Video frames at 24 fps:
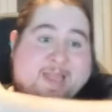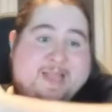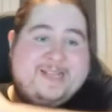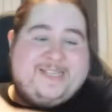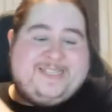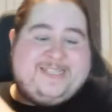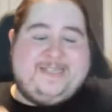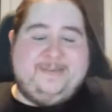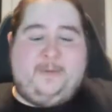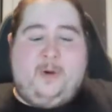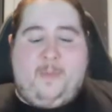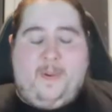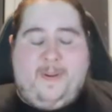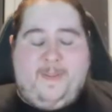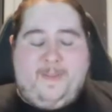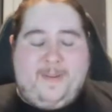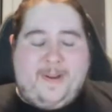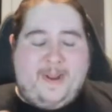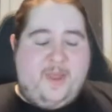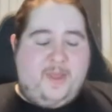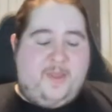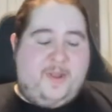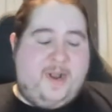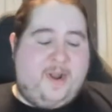Simon, what
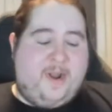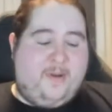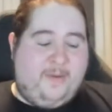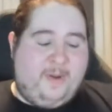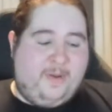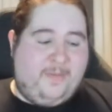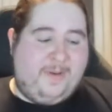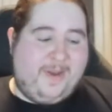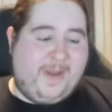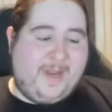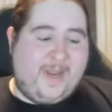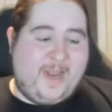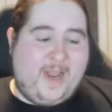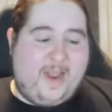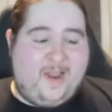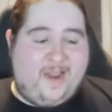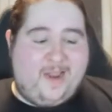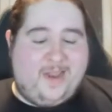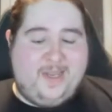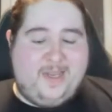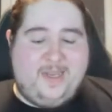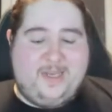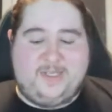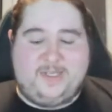going on? How are we doing,
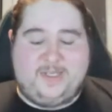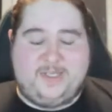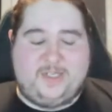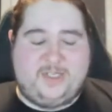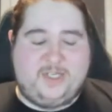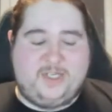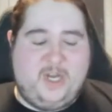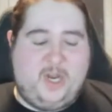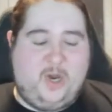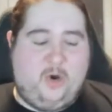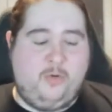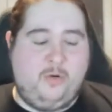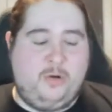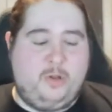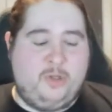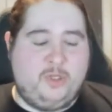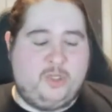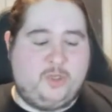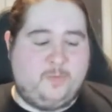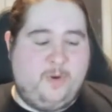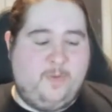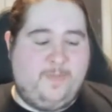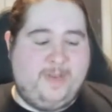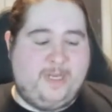guys? So we're on
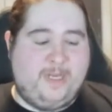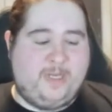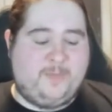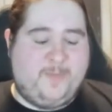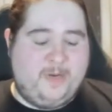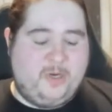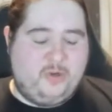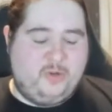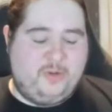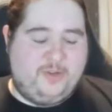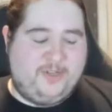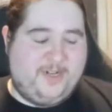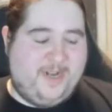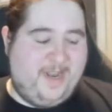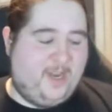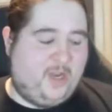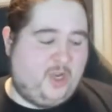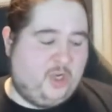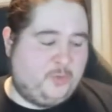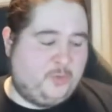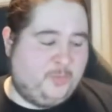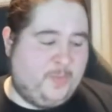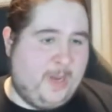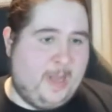something a bit special today.
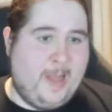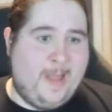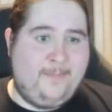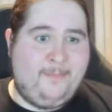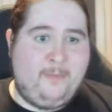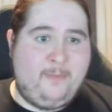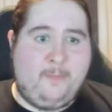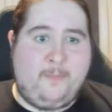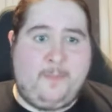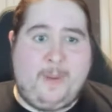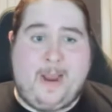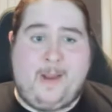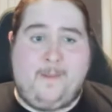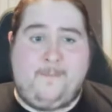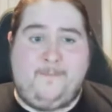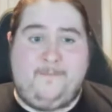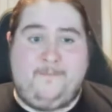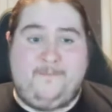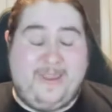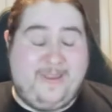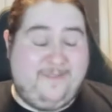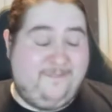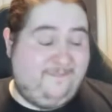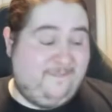It cost me eleven pound
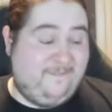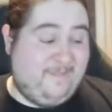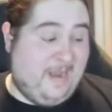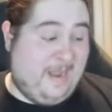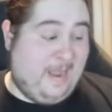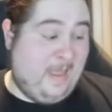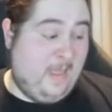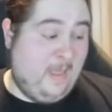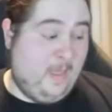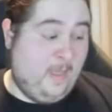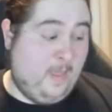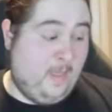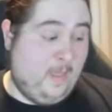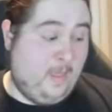fifty.